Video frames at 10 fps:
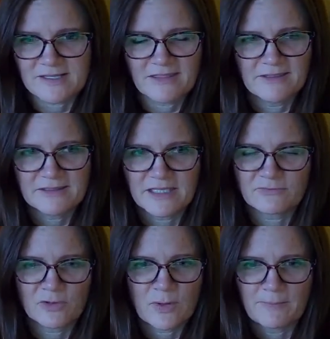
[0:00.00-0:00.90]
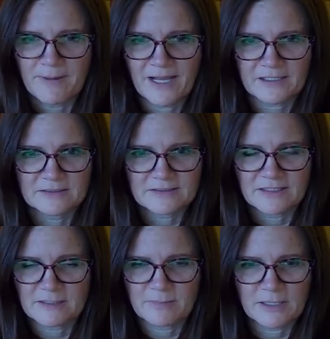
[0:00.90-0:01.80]
I think that if we went back and looked
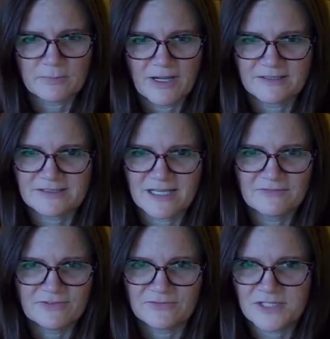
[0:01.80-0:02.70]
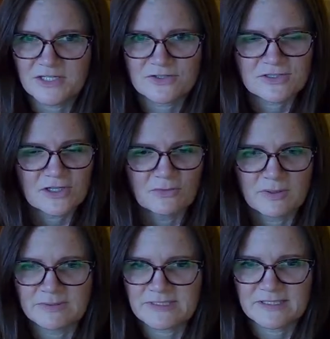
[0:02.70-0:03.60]
at the big brands 10, 15 years ago,
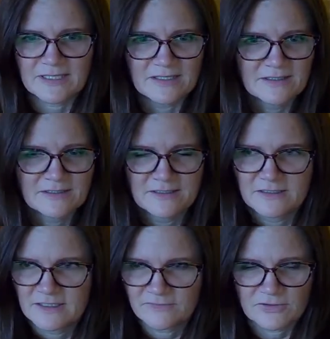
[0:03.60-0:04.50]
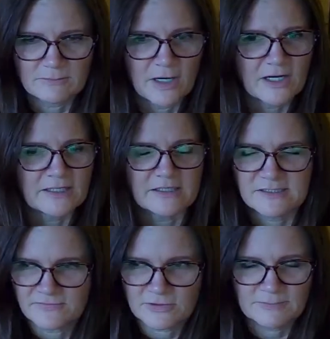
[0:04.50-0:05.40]
we would see different marketing,
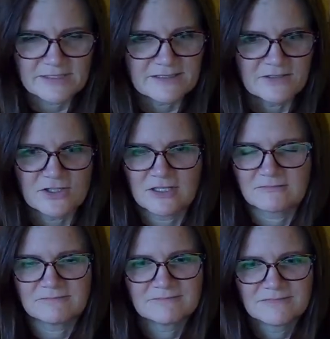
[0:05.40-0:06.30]
different messaging.